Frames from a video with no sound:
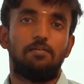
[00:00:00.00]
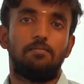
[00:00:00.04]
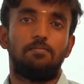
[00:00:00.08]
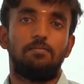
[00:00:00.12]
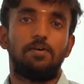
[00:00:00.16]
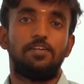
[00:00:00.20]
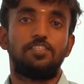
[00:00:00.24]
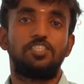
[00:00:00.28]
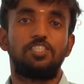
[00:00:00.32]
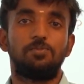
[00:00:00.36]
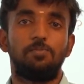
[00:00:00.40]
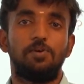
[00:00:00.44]

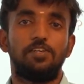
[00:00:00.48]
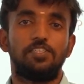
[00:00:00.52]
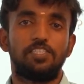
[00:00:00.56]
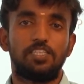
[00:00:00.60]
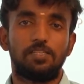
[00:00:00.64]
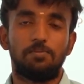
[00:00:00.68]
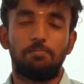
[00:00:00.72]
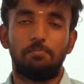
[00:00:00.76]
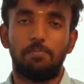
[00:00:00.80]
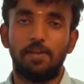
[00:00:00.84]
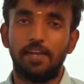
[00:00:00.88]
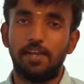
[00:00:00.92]

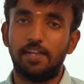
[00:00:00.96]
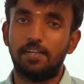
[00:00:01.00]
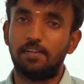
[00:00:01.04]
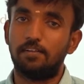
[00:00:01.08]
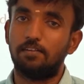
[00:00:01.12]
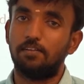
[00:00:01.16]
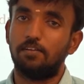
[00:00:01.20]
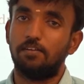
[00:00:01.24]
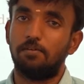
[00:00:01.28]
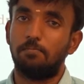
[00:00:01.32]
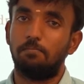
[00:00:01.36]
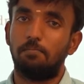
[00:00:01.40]
estimation
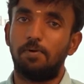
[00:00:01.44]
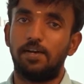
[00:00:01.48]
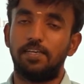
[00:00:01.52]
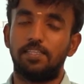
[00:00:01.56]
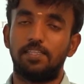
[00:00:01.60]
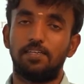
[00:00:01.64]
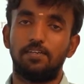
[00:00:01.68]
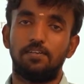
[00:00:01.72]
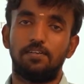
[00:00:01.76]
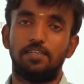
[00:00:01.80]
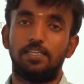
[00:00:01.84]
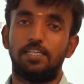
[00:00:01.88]
made by
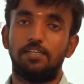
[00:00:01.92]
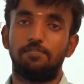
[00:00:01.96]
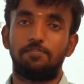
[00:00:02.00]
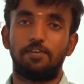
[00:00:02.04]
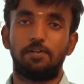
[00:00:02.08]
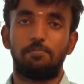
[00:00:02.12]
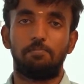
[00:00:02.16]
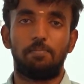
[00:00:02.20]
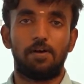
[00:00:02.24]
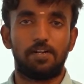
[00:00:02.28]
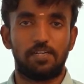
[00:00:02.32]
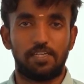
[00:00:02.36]
the
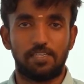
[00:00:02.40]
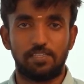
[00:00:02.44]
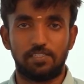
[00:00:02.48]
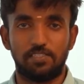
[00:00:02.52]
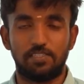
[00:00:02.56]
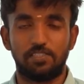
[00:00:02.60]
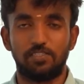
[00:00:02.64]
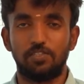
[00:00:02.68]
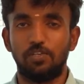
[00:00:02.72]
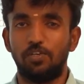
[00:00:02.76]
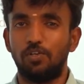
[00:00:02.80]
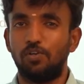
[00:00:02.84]
different
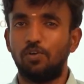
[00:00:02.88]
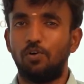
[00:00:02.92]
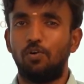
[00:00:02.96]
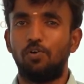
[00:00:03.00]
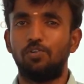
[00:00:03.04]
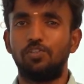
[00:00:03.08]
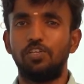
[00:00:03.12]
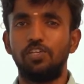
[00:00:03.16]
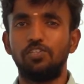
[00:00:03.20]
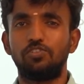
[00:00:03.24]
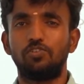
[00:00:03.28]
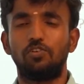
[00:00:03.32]
parties. So
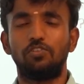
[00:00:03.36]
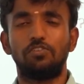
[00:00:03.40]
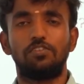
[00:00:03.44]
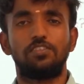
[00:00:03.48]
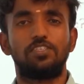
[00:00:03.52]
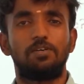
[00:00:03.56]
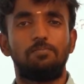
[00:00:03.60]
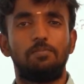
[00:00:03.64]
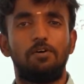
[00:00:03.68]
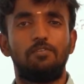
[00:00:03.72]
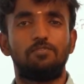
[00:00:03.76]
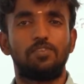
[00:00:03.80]
these are
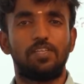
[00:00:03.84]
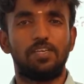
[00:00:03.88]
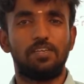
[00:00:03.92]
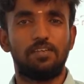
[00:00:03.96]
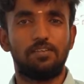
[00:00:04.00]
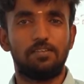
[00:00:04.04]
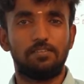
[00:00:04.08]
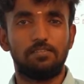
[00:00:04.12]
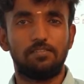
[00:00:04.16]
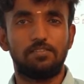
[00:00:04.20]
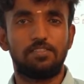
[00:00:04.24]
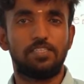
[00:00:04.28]
some of
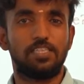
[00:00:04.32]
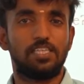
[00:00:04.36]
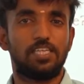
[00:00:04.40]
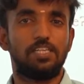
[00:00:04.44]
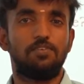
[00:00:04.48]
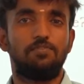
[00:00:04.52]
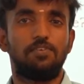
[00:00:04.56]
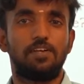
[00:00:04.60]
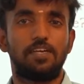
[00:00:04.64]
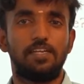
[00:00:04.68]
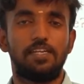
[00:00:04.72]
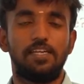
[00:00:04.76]
the
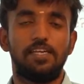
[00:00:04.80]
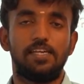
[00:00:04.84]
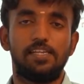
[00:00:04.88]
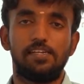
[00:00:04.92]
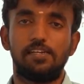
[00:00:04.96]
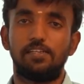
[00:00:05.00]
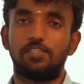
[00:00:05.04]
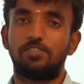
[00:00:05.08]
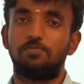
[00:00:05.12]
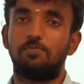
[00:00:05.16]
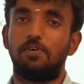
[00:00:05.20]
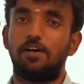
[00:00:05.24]
significant
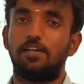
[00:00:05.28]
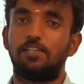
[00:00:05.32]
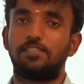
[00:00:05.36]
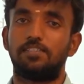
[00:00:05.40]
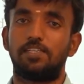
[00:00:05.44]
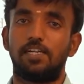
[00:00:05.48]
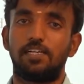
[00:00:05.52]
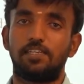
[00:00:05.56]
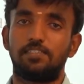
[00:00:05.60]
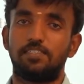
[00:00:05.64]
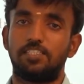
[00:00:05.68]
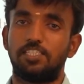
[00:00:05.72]
areas where
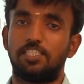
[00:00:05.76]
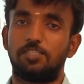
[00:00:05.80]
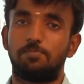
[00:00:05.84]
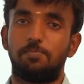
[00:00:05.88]
statistics